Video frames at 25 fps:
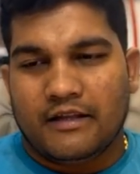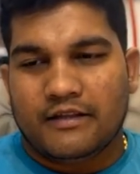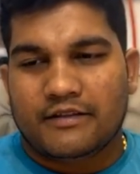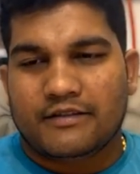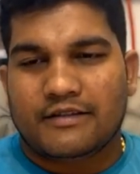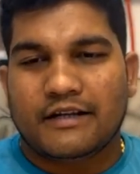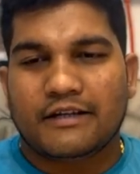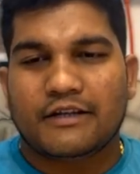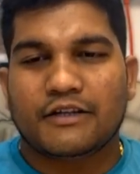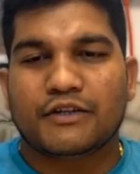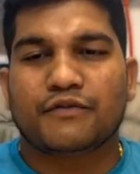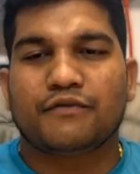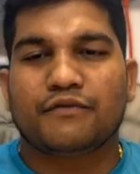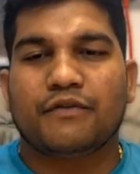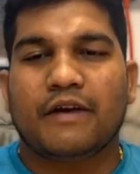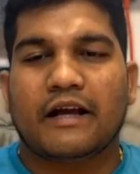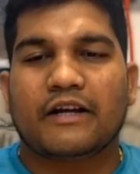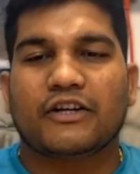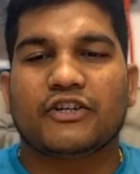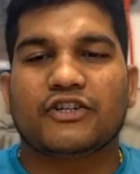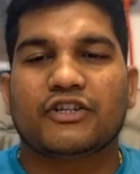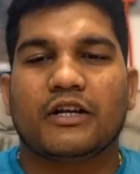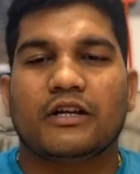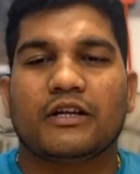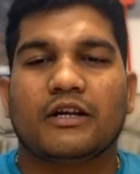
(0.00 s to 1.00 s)

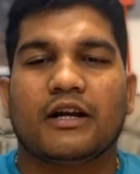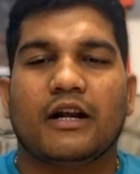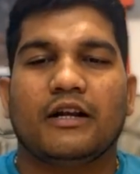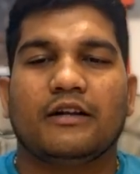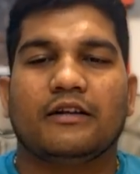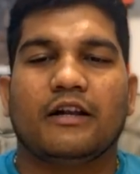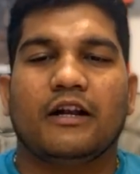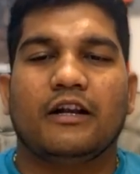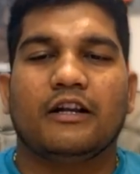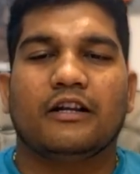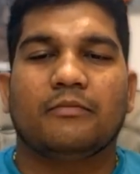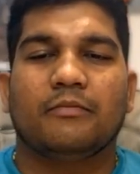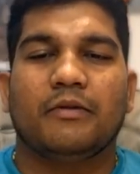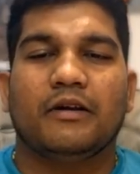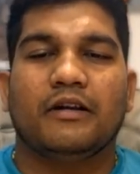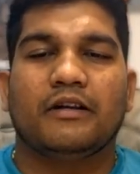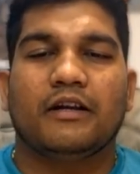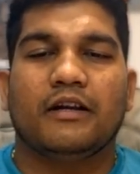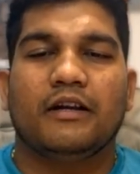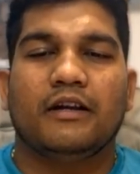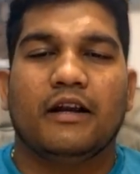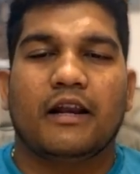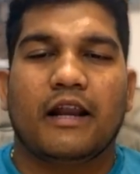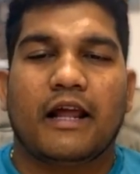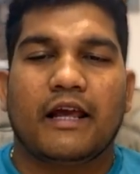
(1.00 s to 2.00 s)
satisfaction, contentment
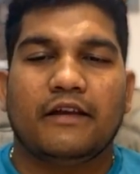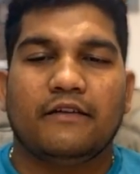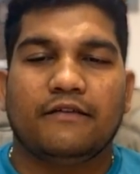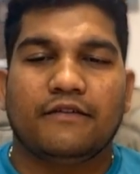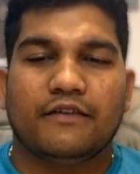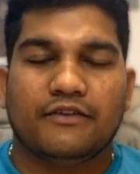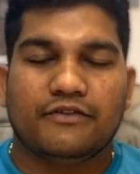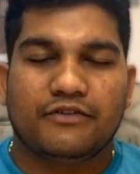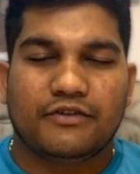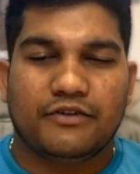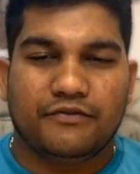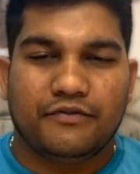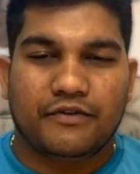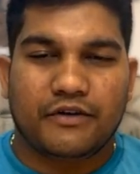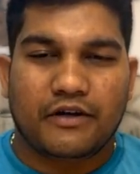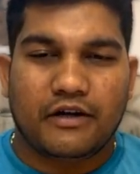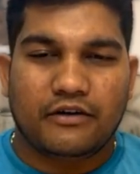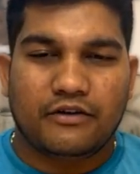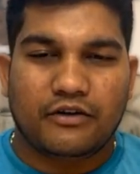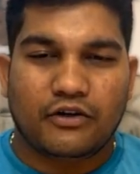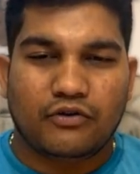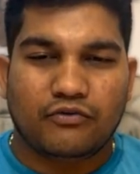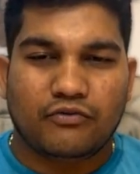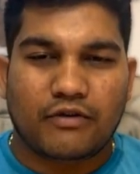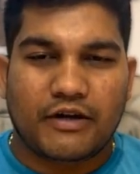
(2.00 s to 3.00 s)
in life is
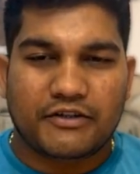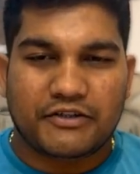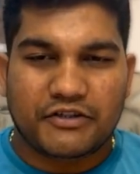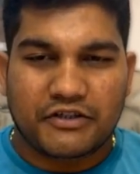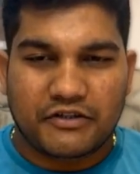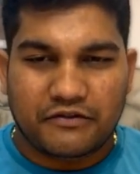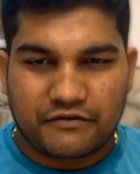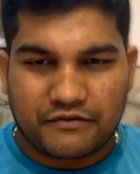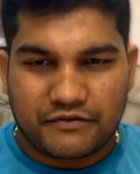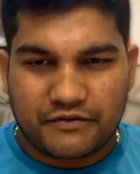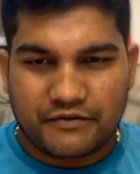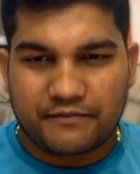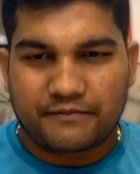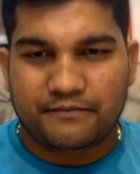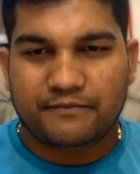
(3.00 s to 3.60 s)
difficult to achieve,